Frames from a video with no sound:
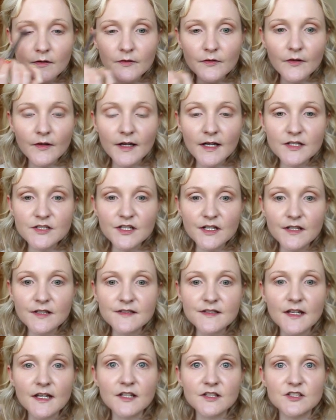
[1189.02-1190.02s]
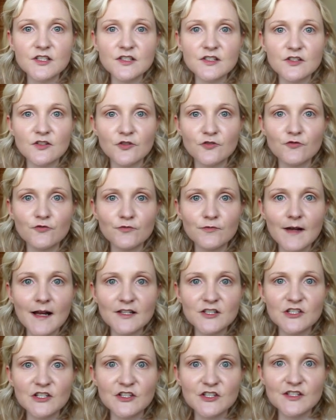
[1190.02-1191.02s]
So as you can see, it just
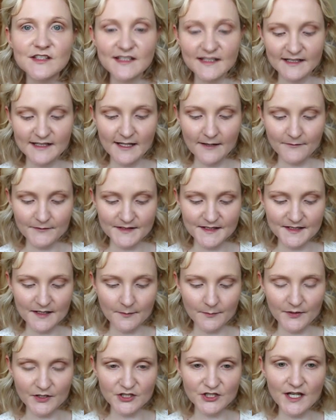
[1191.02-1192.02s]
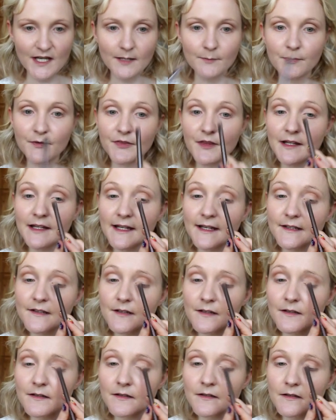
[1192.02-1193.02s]
gradually just lifts up the shape of the lid.
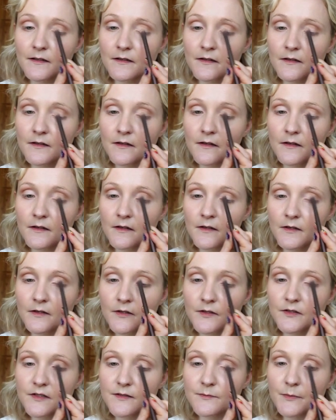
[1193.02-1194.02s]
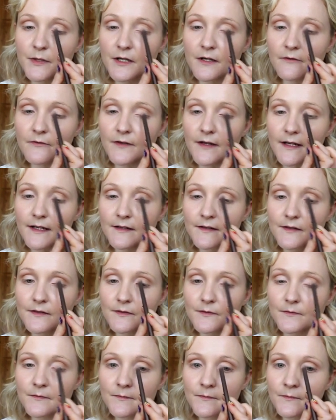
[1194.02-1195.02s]
Perfect.
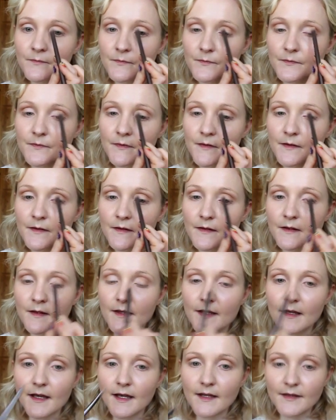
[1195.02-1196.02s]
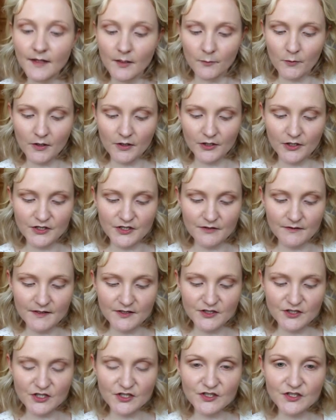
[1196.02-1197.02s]
And then what I'm going to do
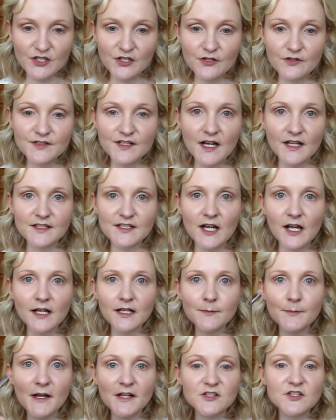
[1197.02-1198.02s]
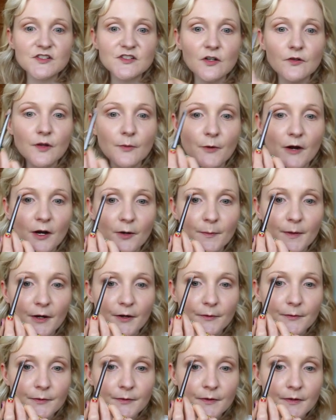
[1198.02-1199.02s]
is just use a tiny bit just on the brow
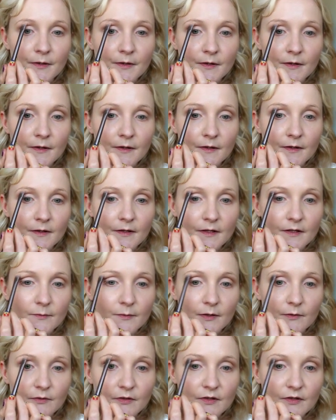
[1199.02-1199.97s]
bone as well.